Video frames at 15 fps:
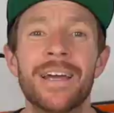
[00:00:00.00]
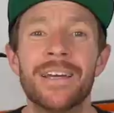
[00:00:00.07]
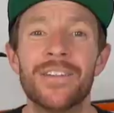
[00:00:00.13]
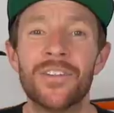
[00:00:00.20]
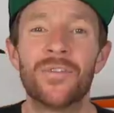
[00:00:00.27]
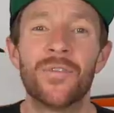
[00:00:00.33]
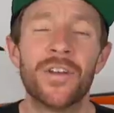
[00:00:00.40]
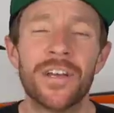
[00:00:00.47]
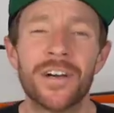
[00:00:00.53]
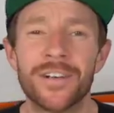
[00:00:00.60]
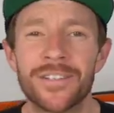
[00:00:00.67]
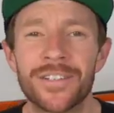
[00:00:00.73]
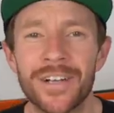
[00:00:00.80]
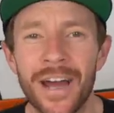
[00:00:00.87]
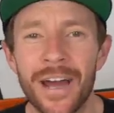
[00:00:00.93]
In this video
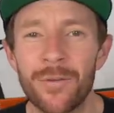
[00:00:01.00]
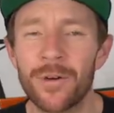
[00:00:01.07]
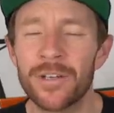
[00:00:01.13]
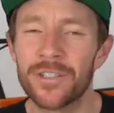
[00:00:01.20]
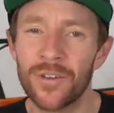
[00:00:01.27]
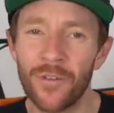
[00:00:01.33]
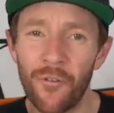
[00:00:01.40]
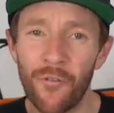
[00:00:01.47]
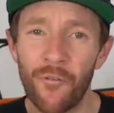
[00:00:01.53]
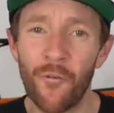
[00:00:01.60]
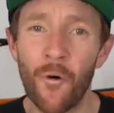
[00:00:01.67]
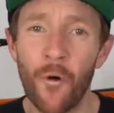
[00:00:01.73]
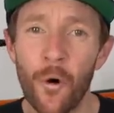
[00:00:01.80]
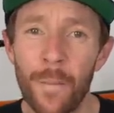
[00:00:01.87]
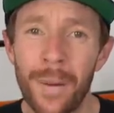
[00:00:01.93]
today, which is a
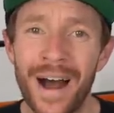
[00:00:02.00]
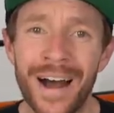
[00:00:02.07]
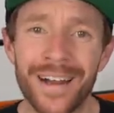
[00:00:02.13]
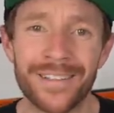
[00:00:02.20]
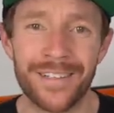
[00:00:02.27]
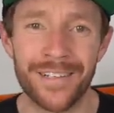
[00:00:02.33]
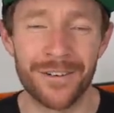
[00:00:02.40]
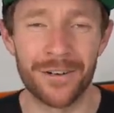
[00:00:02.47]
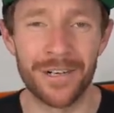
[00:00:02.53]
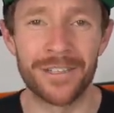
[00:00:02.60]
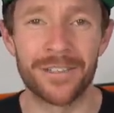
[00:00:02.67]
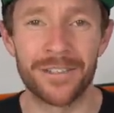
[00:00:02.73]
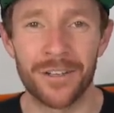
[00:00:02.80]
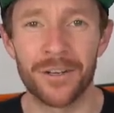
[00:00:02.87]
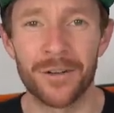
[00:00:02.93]
four-part series
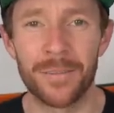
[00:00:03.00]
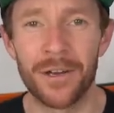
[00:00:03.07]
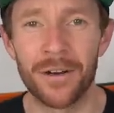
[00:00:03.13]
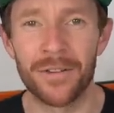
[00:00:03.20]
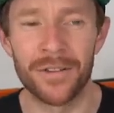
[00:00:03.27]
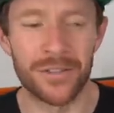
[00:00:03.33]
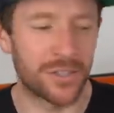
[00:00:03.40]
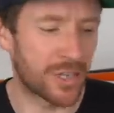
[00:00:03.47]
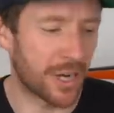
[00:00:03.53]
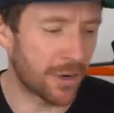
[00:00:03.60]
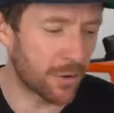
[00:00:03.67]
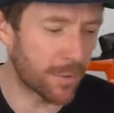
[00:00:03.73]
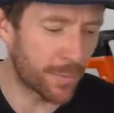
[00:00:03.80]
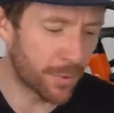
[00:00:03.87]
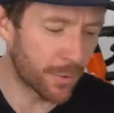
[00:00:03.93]
that's going to be on this
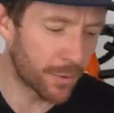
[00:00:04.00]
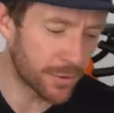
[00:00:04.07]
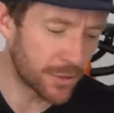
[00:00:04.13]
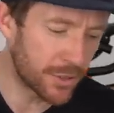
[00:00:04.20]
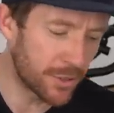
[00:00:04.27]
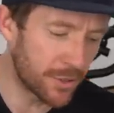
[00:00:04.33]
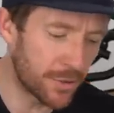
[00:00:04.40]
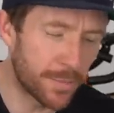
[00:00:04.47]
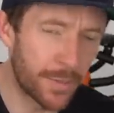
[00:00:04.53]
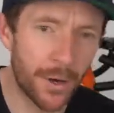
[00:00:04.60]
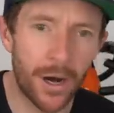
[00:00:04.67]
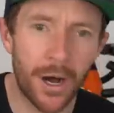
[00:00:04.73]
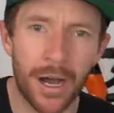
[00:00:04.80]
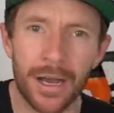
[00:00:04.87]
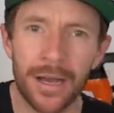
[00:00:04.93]
channel, brought to you
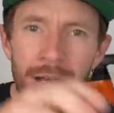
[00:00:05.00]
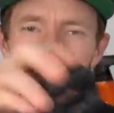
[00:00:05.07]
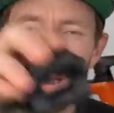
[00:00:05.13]
by